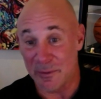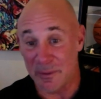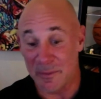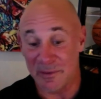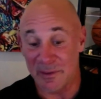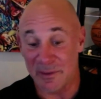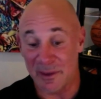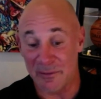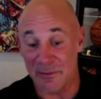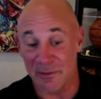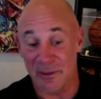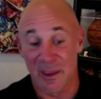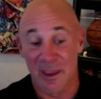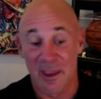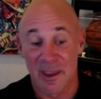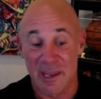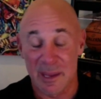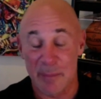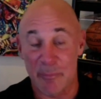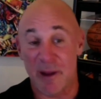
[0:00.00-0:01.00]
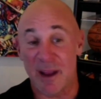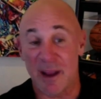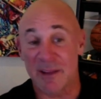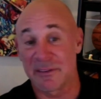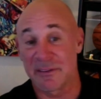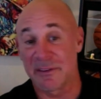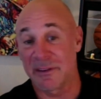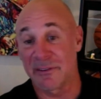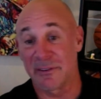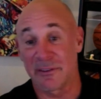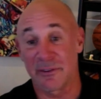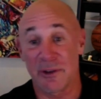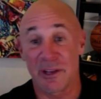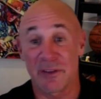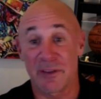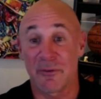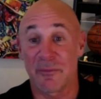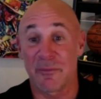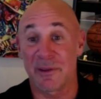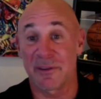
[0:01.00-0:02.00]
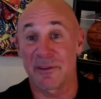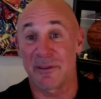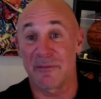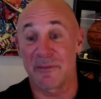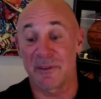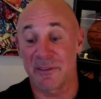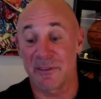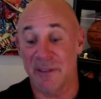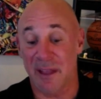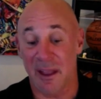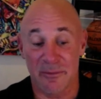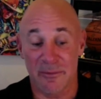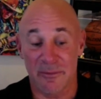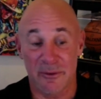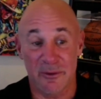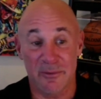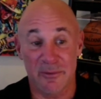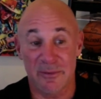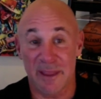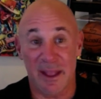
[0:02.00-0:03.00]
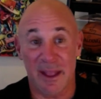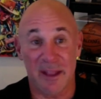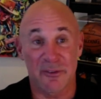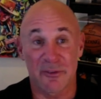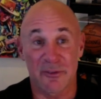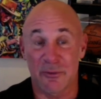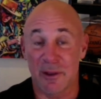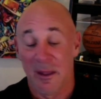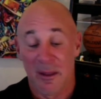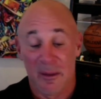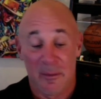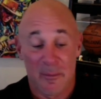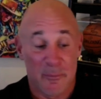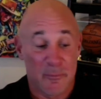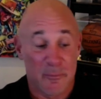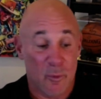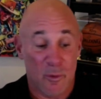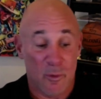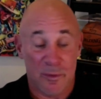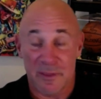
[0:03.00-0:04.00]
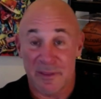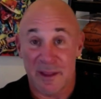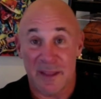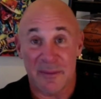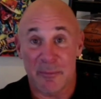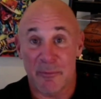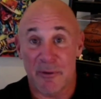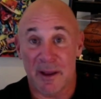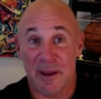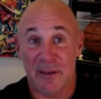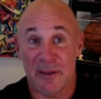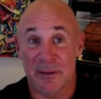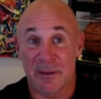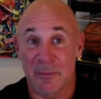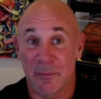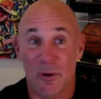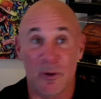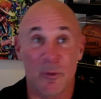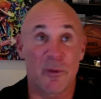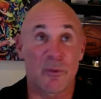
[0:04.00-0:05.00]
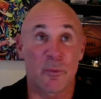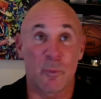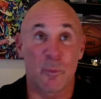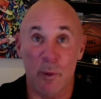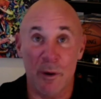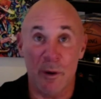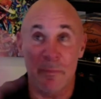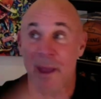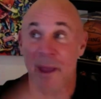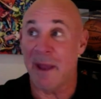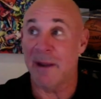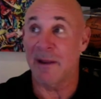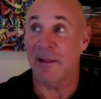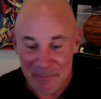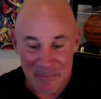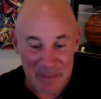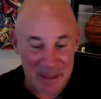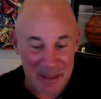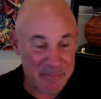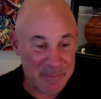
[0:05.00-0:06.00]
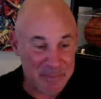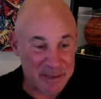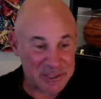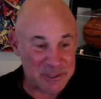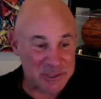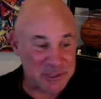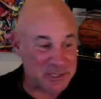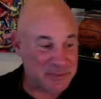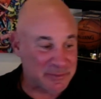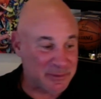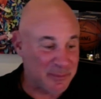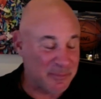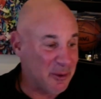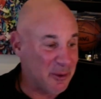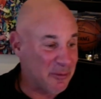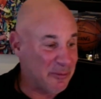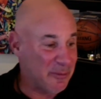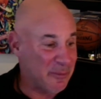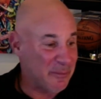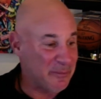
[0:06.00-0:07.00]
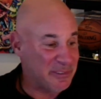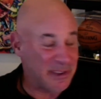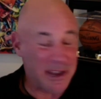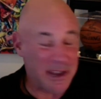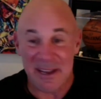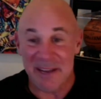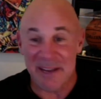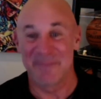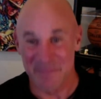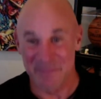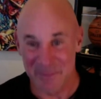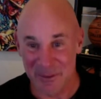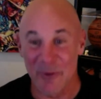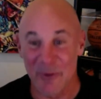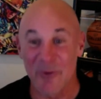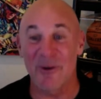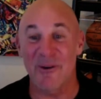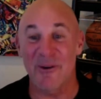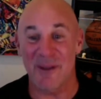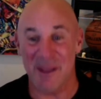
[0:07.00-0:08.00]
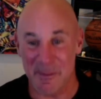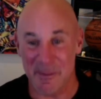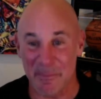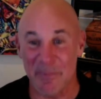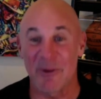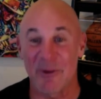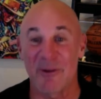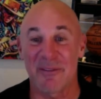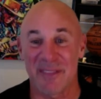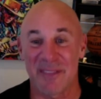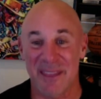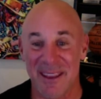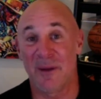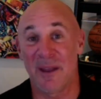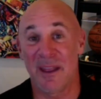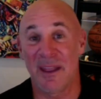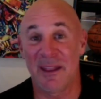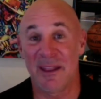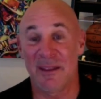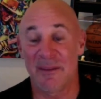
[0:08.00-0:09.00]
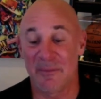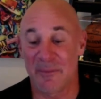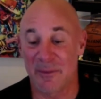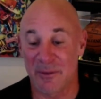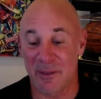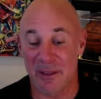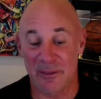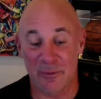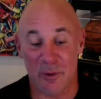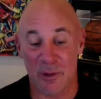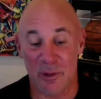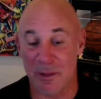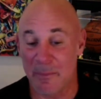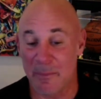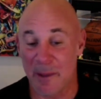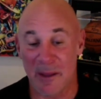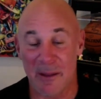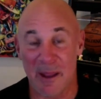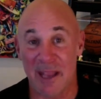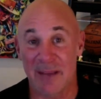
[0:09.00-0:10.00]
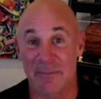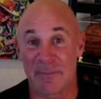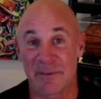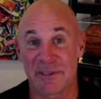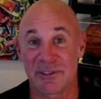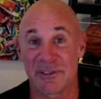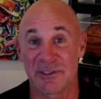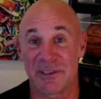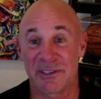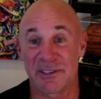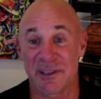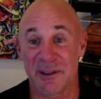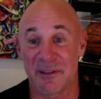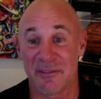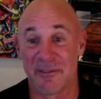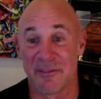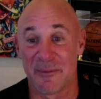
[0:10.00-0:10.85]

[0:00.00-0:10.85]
themselves. Your practice needs to transform yourself. It's not your dad's orthodontic practice anymore with wood panel and pictures from SETI, newer, hipper thing. And it's all about how you position yourself.